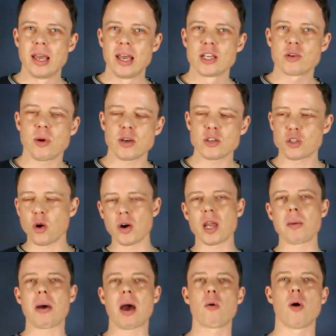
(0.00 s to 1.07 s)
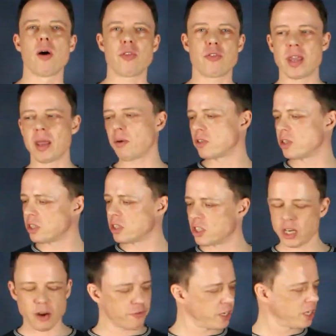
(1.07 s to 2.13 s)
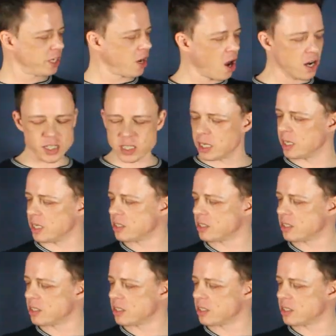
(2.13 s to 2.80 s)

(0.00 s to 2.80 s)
So I was talking about one thing, I was just shifting constantly,